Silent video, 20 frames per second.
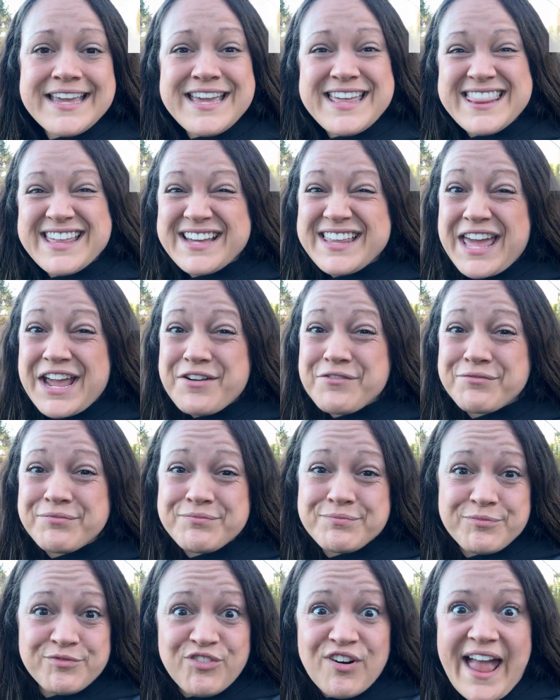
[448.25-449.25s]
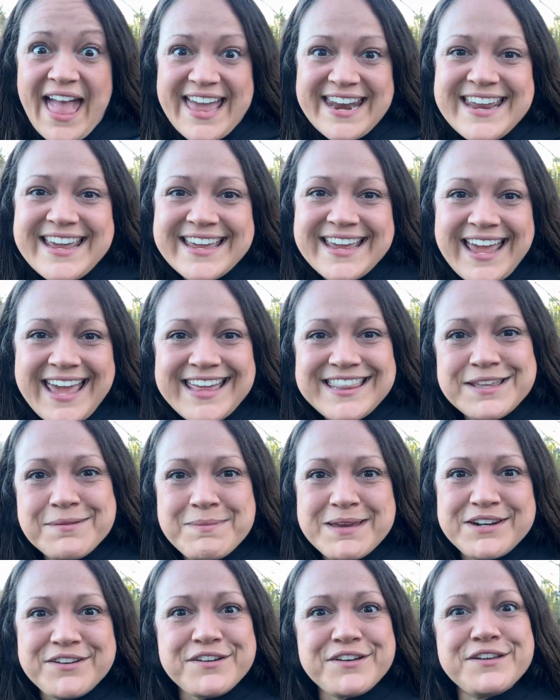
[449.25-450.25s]
They're like red in the
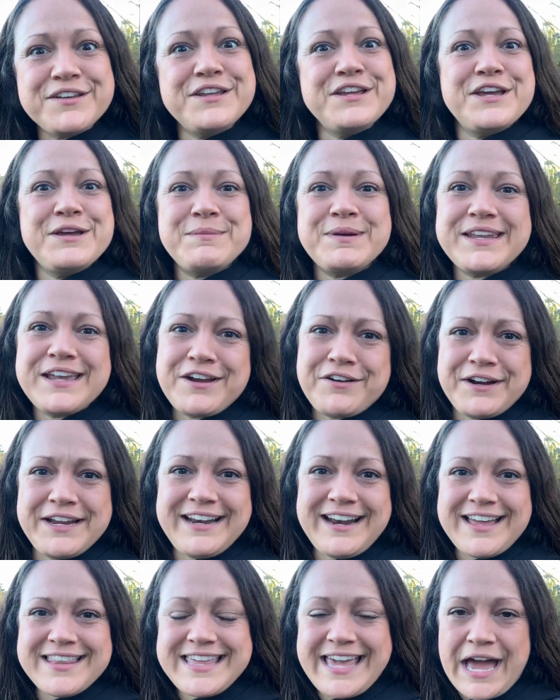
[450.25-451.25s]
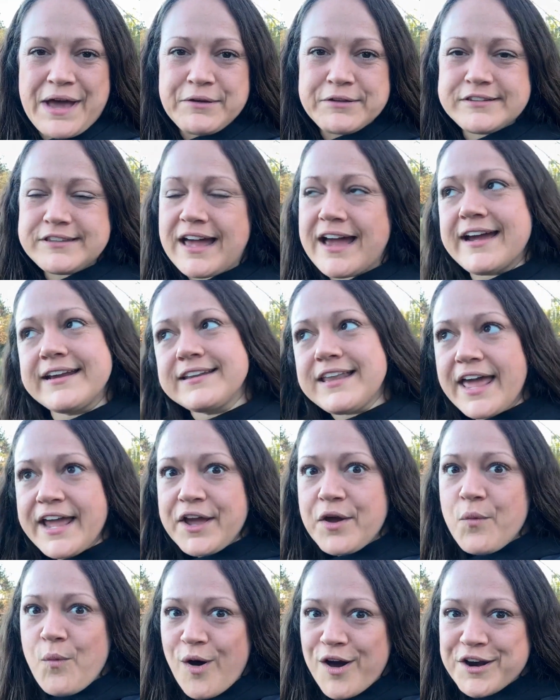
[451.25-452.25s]
middle, but like green on the outside,
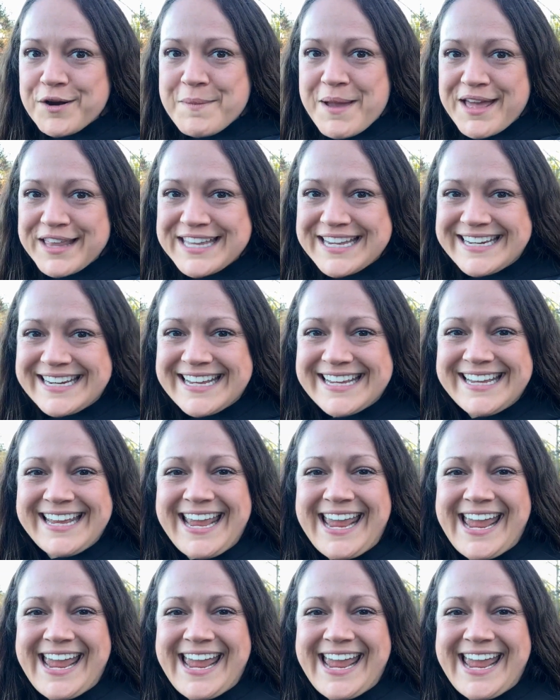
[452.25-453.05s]
like a watermelon.